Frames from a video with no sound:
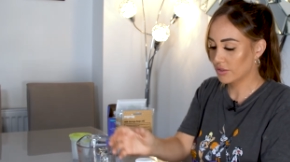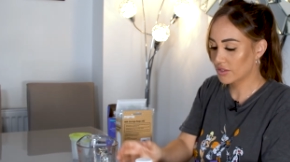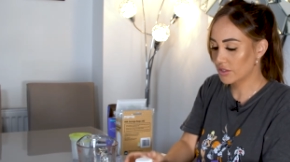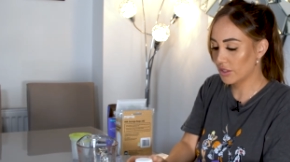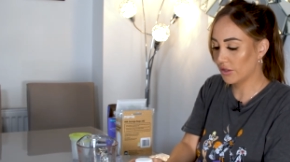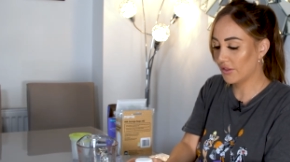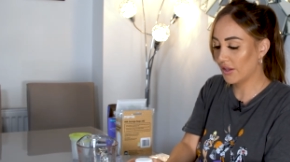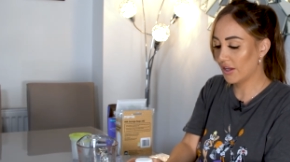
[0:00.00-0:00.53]

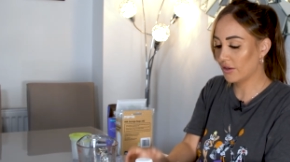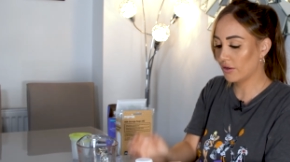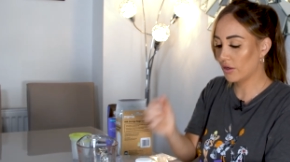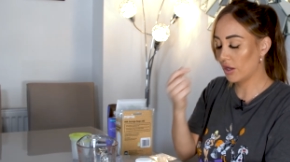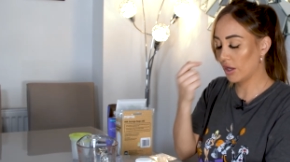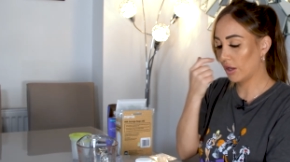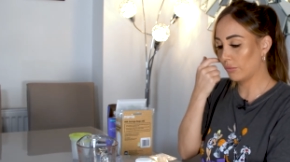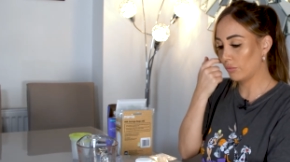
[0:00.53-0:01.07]
So then
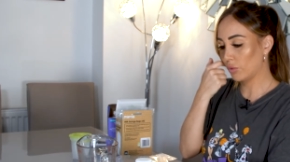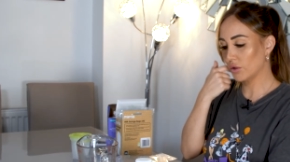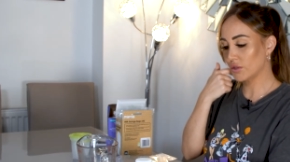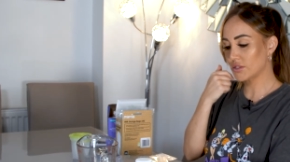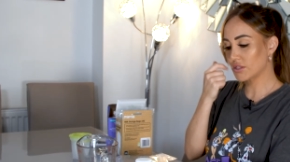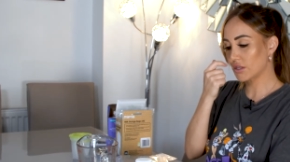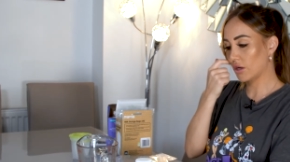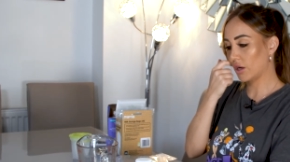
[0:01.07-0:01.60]

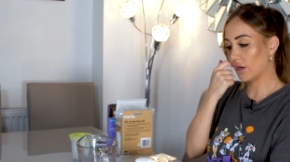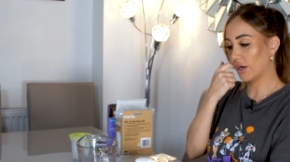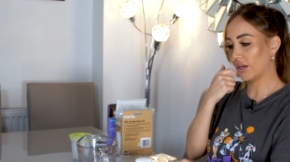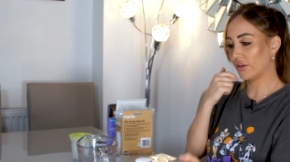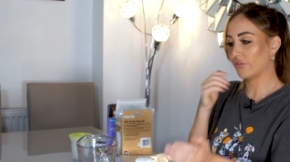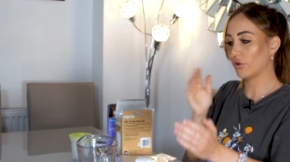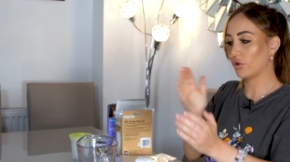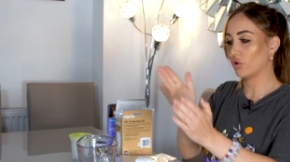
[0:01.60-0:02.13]
once
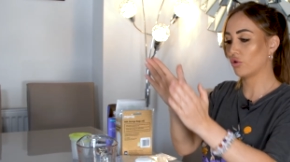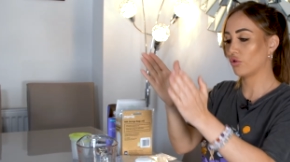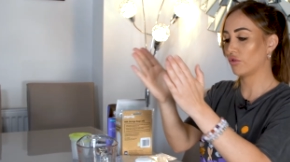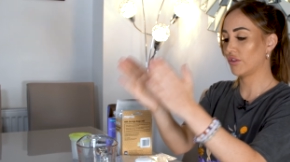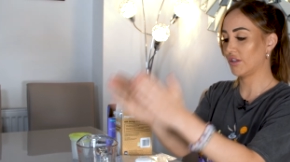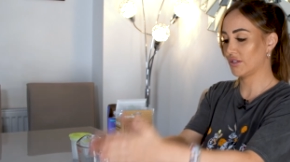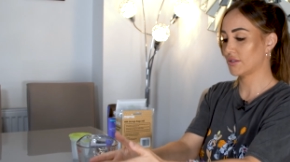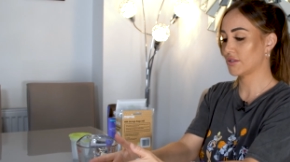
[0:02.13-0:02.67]
I've
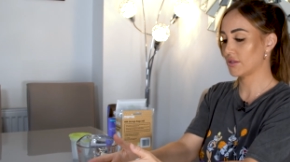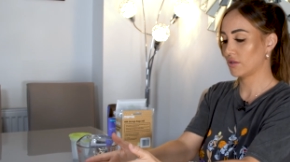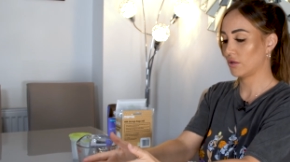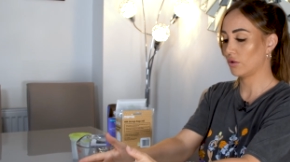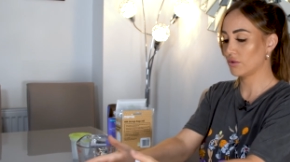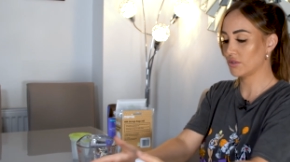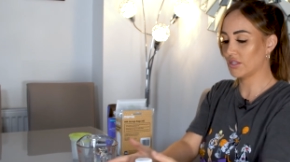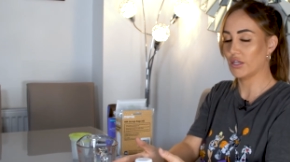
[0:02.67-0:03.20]
got this
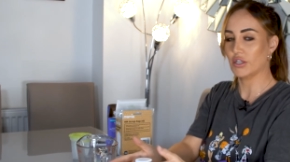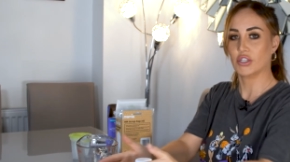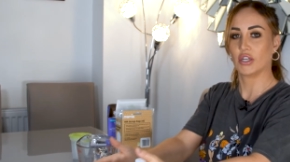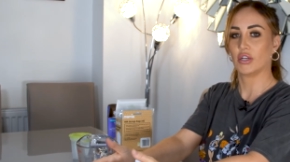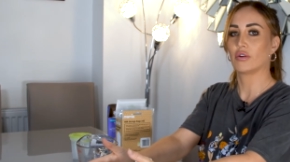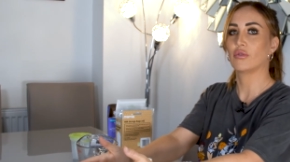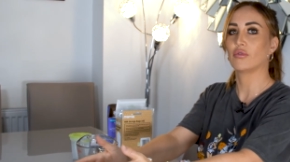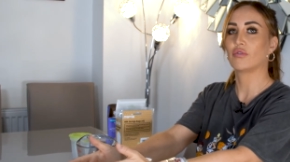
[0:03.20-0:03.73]
whole
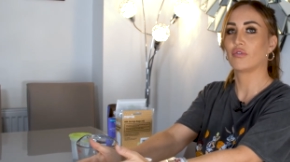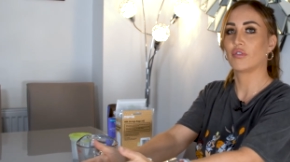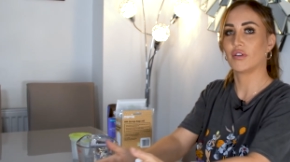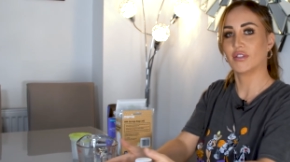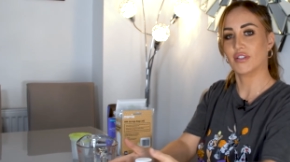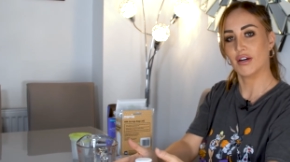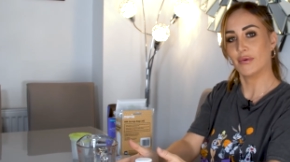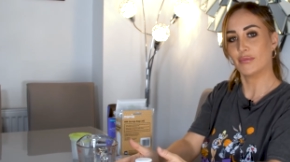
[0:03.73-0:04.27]
section all
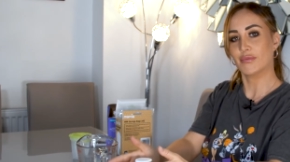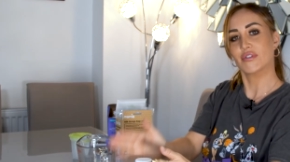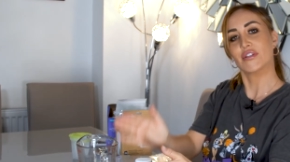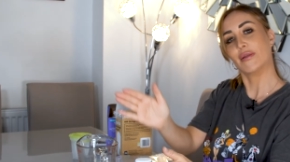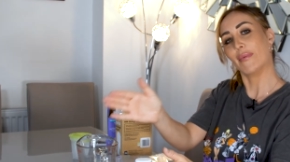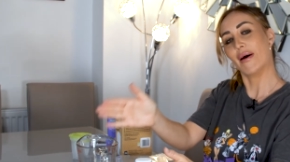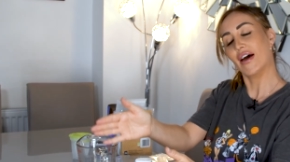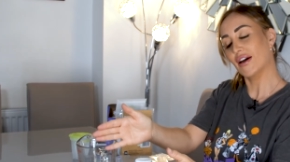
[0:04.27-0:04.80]
filled up to
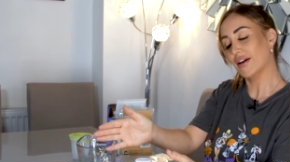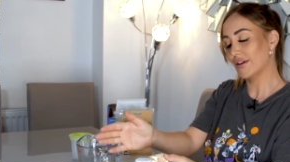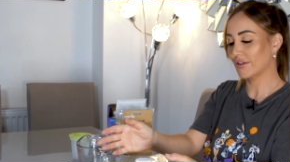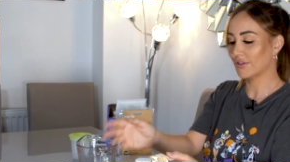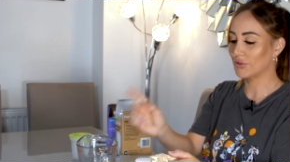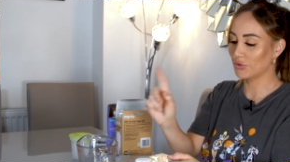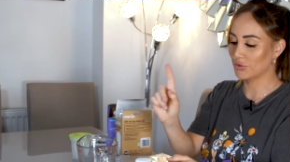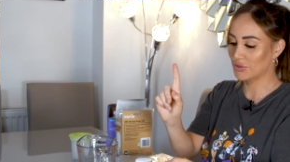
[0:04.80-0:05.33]
the back,
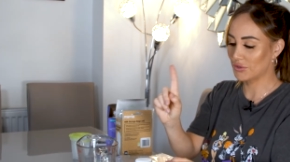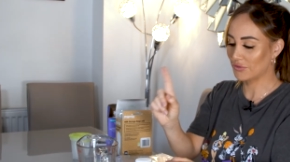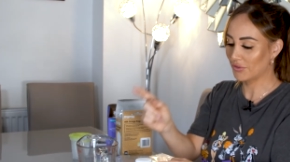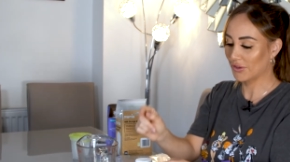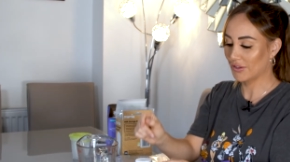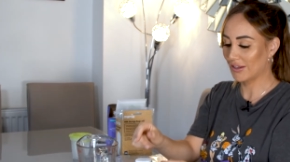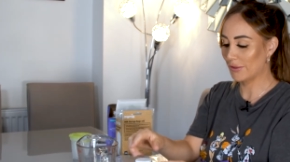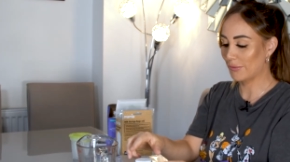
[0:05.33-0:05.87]
not too
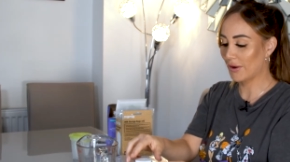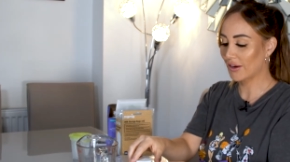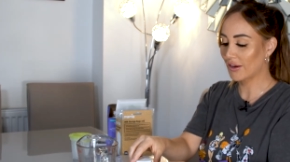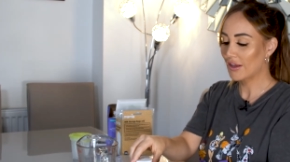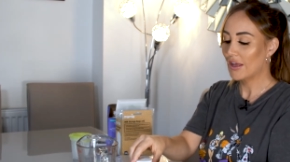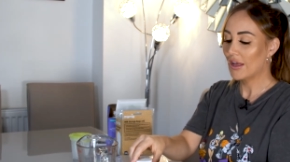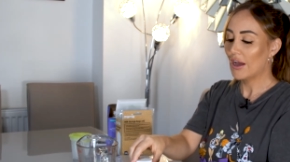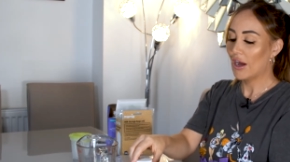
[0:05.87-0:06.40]
far near the back,
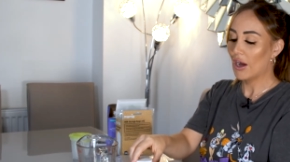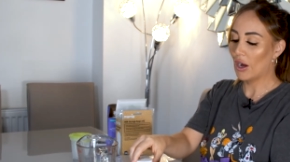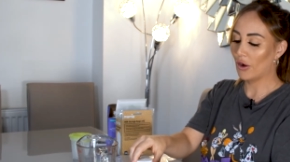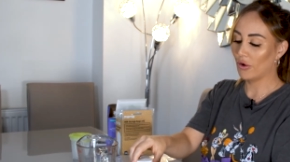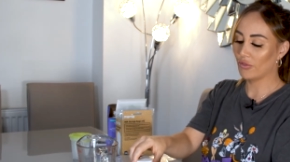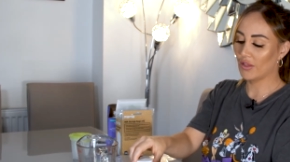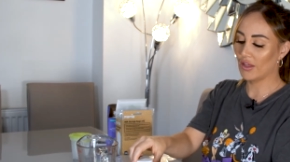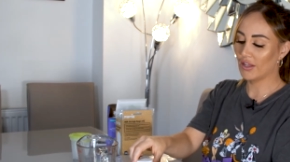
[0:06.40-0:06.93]

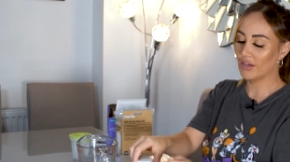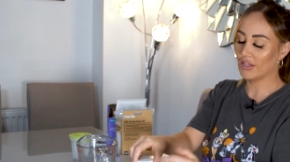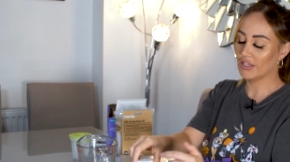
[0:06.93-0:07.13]
I'll then